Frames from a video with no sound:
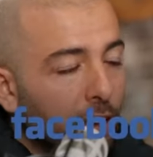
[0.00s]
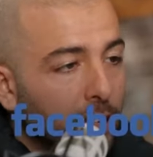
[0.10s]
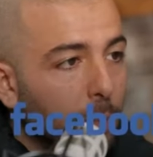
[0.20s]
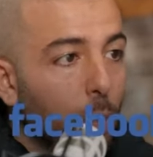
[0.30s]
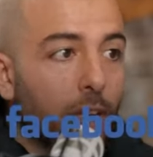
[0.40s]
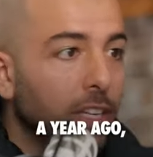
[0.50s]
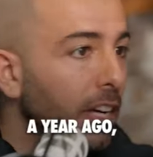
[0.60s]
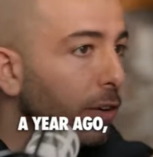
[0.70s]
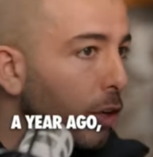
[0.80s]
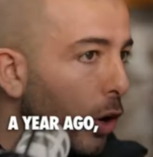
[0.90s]
Facebook a
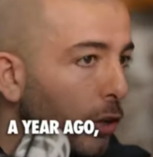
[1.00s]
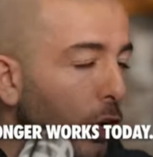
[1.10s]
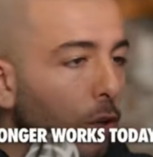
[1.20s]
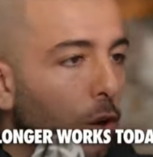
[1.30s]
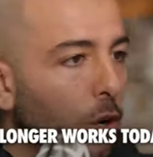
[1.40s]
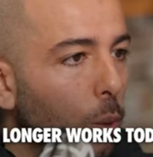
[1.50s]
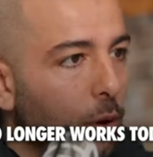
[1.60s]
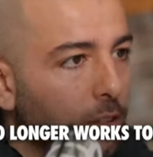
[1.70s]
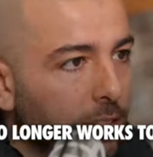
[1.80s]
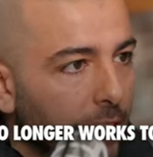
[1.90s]
year ago no longer works